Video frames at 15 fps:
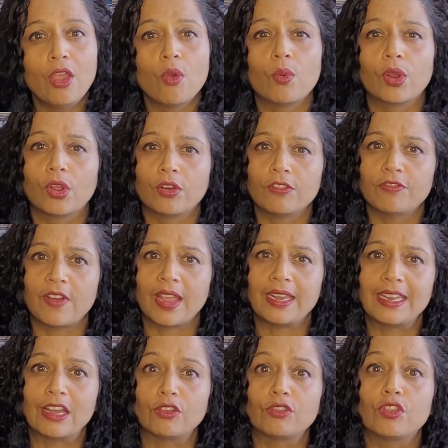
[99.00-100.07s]
We're going to
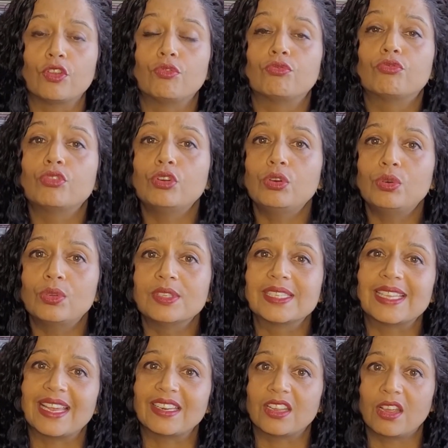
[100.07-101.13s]
find out the
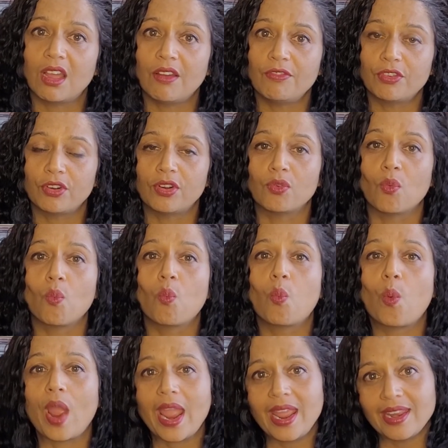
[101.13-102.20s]
rules that govern
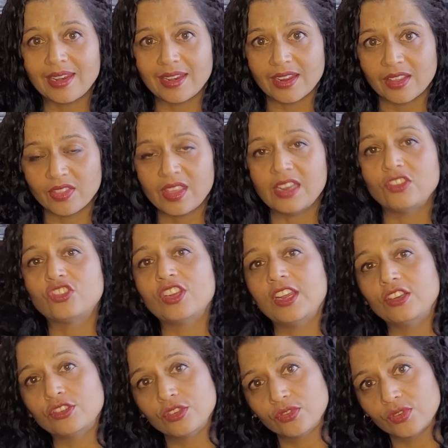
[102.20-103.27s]
when they
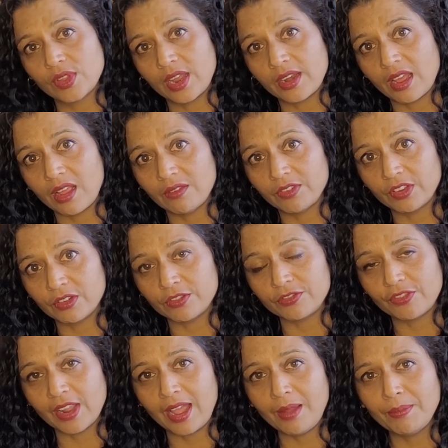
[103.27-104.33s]
change into that alveolar
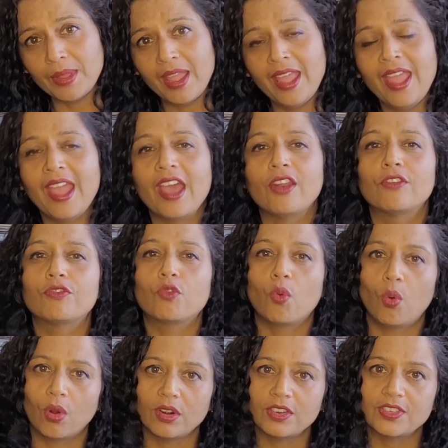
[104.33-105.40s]
flap. And of
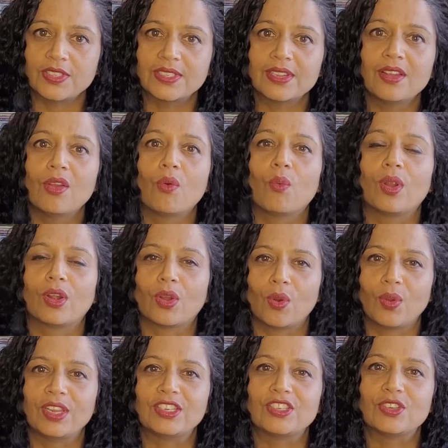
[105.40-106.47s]
course, we're
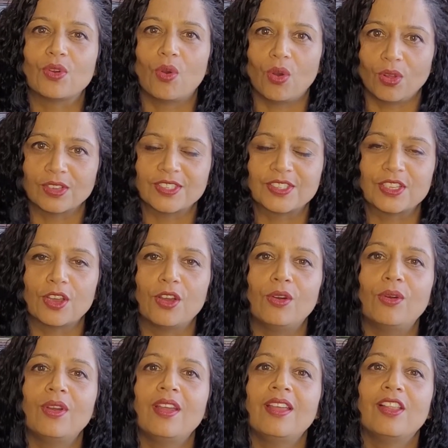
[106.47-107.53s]
going to
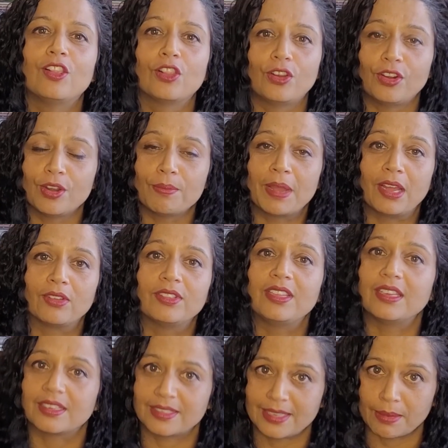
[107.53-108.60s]
also learn about
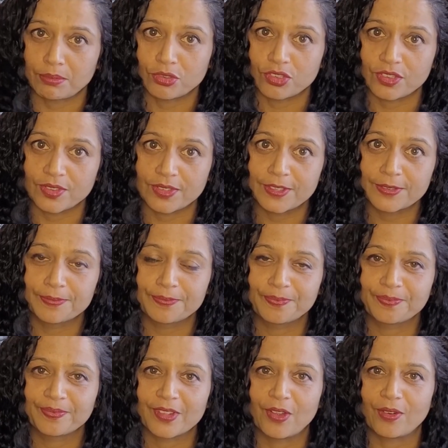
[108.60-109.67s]
the exceptions,
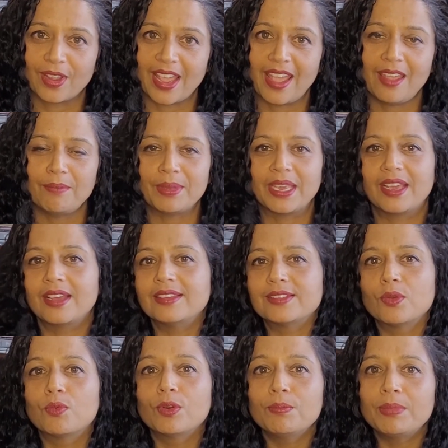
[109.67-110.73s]
okay? Because
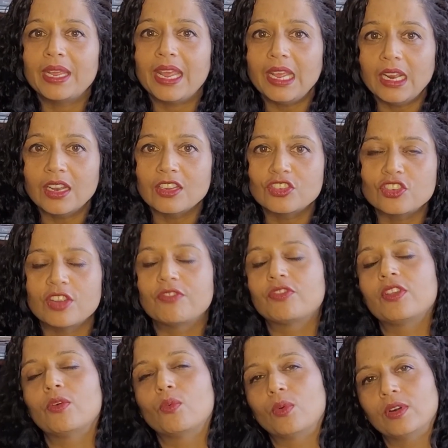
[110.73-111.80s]
it wouldn't be English
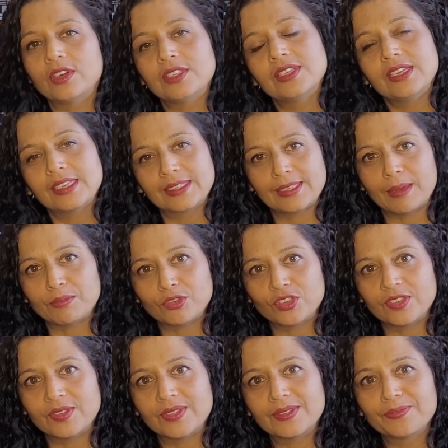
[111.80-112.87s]
if there weren't
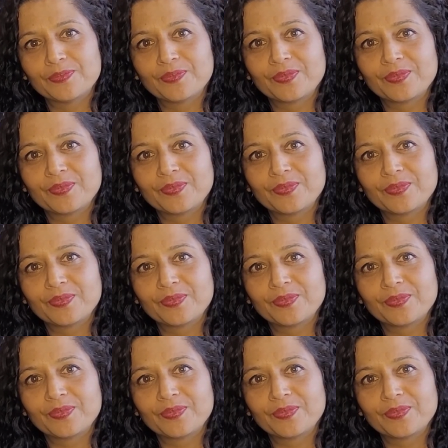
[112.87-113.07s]
exceptions.